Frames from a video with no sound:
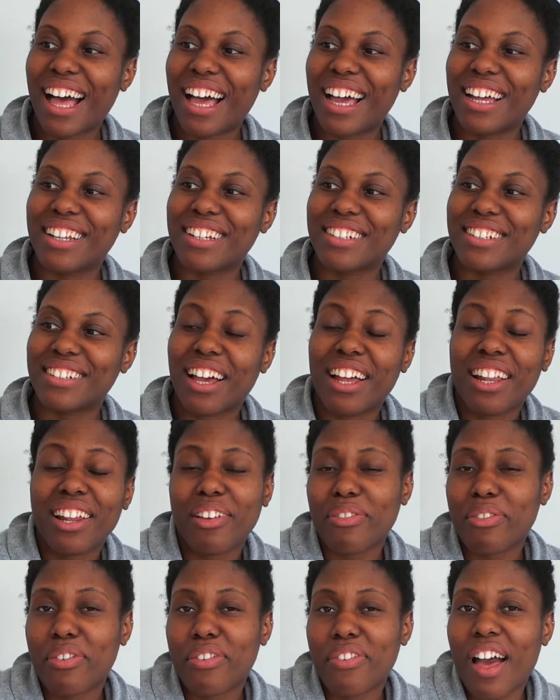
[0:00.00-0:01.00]
and I
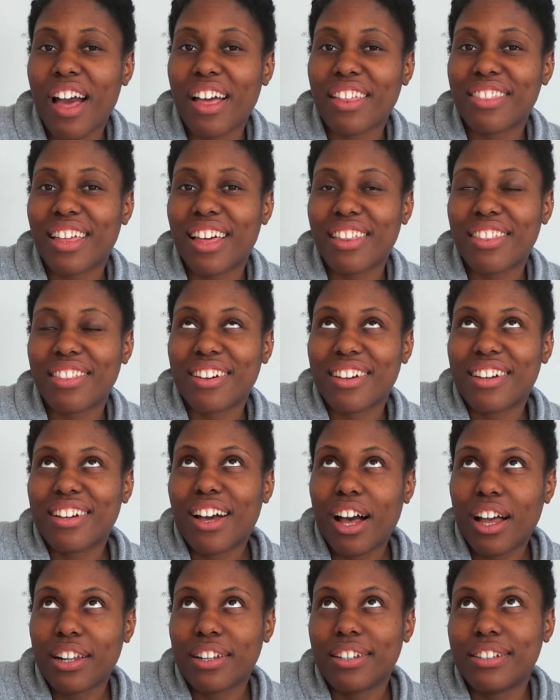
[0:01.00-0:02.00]
love the fact that the
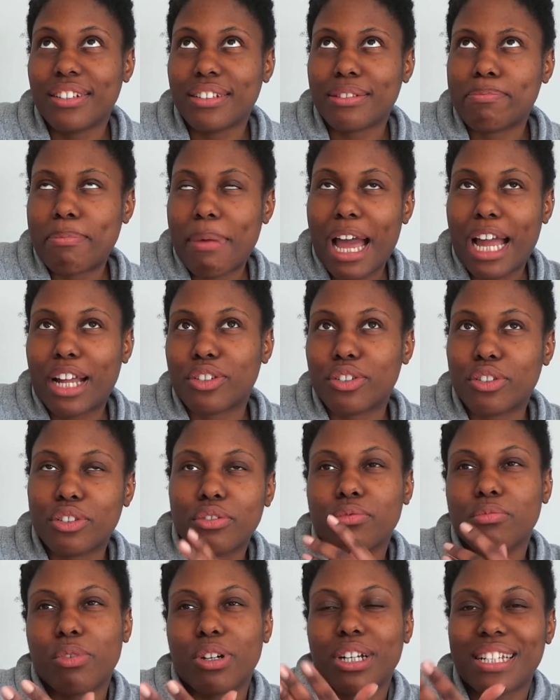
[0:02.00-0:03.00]
colours
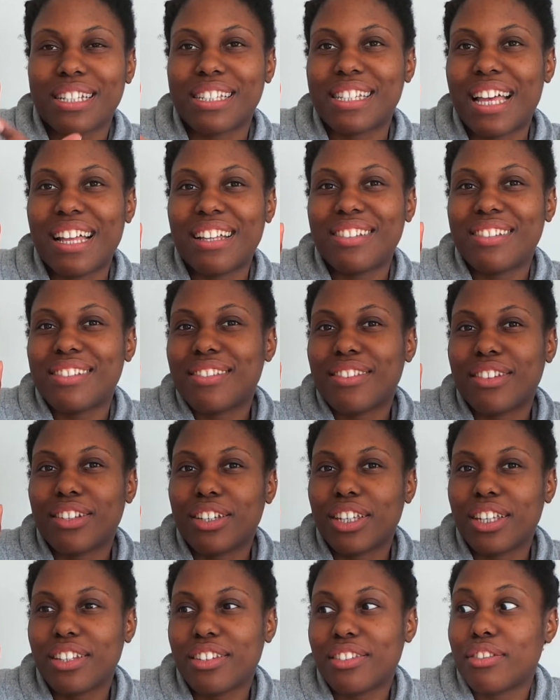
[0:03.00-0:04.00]
match what it says,
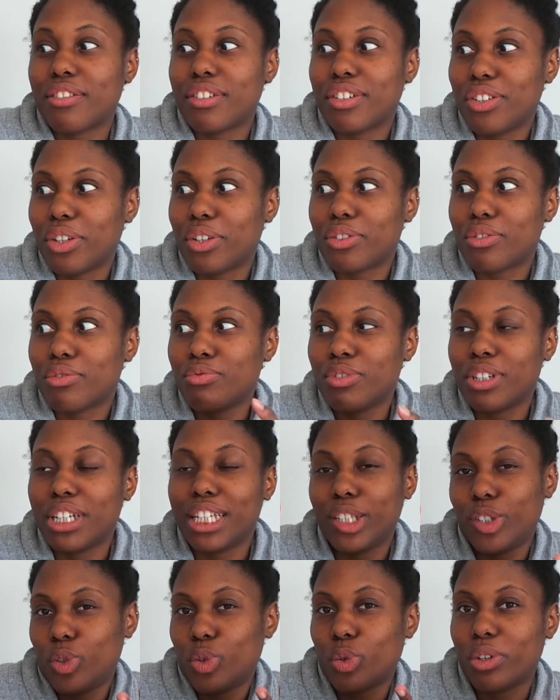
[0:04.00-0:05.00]
that it's, you know, it's a
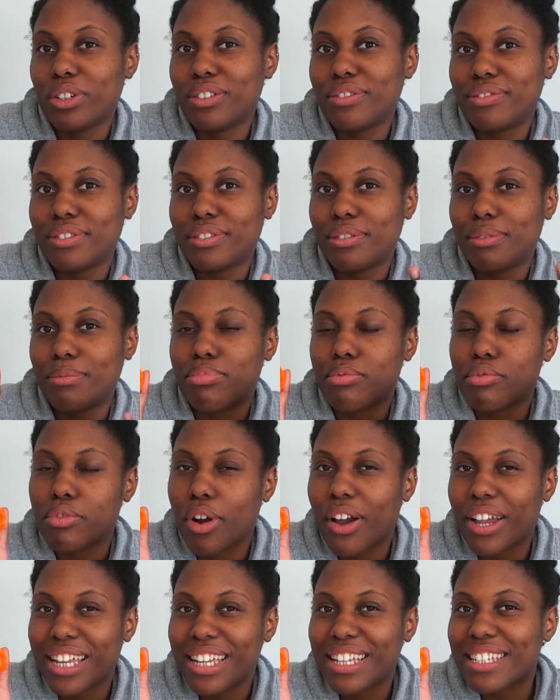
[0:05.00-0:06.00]
really joyful,
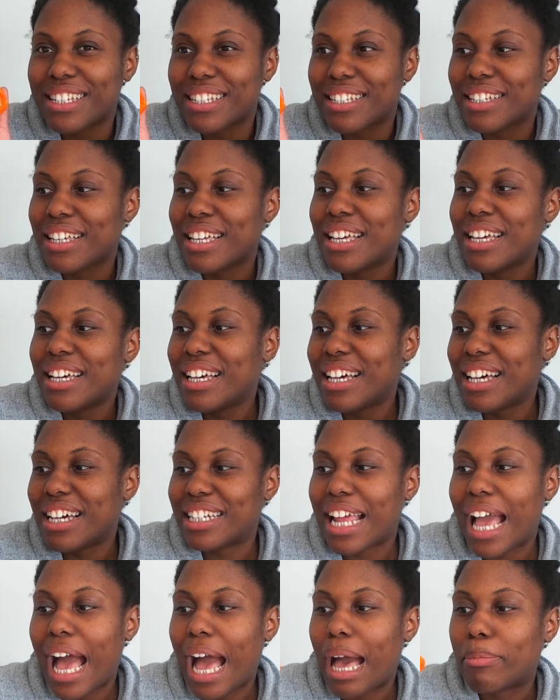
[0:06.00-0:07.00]
bright
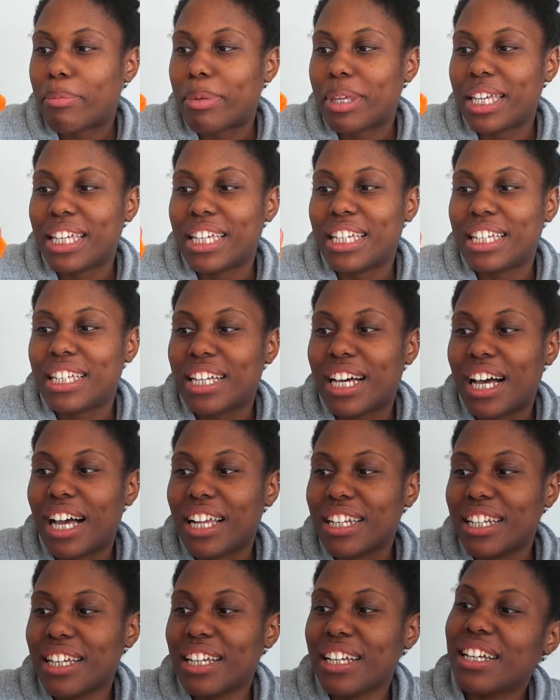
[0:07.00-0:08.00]
and happy
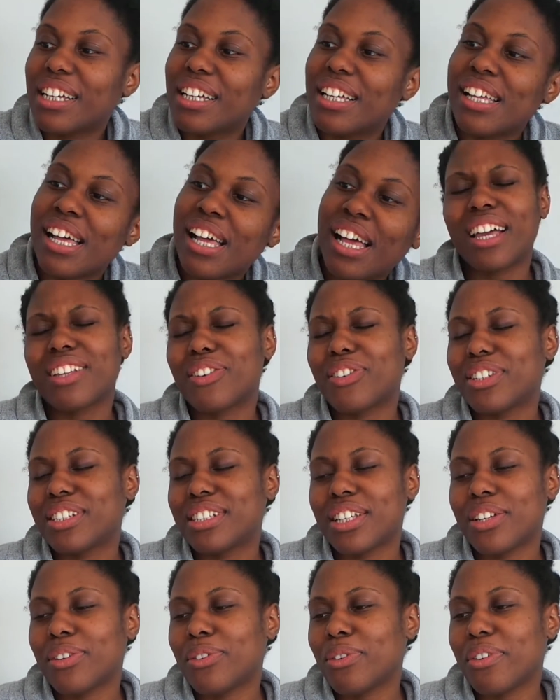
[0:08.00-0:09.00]
colour. I
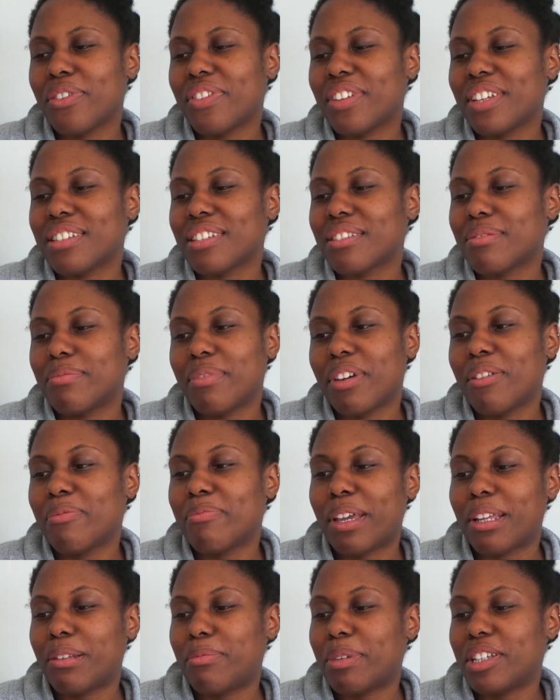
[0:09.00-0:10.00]
honestly, all of these
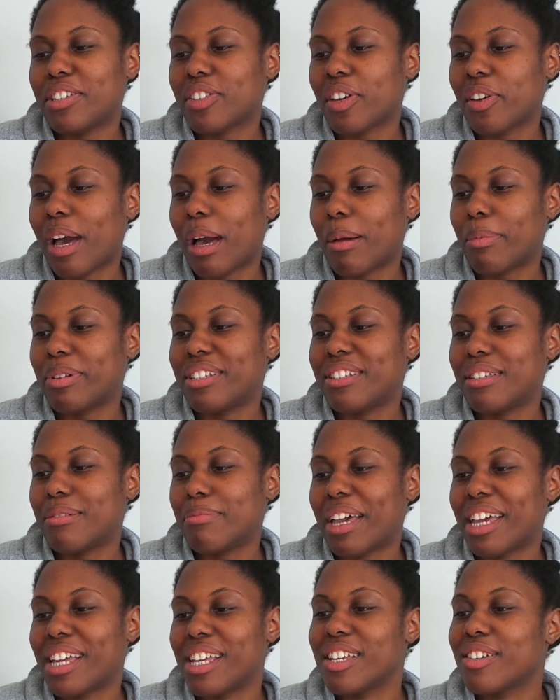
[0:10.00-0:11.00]
made me so happy
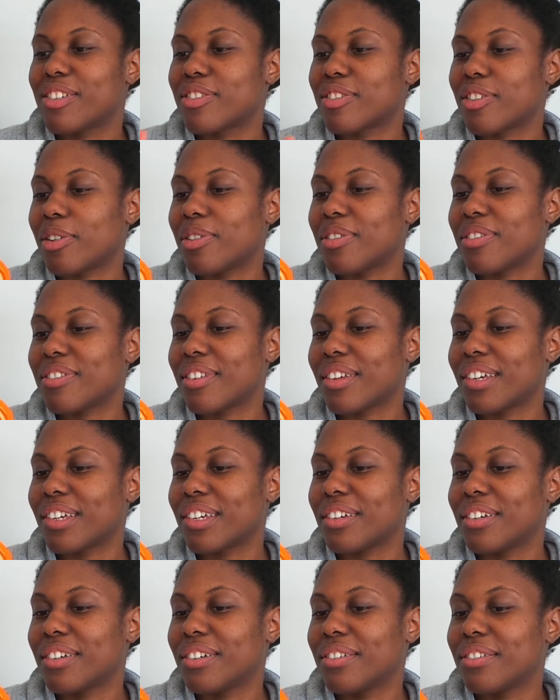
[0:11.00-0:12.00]
to make, so it's
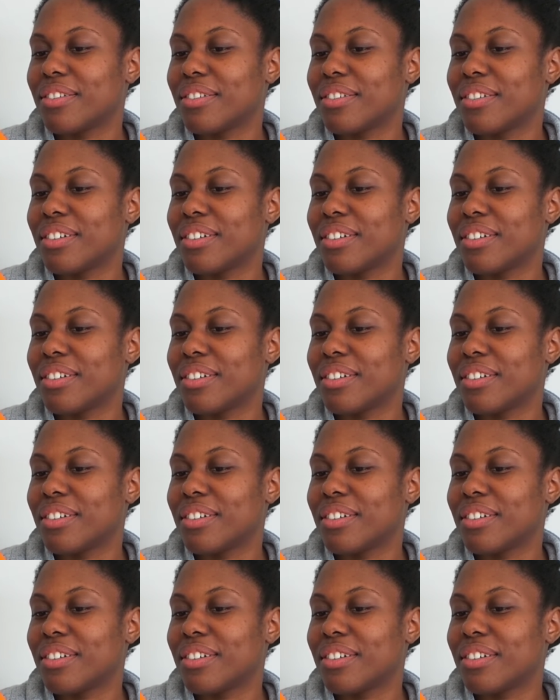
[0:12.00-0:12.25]
like,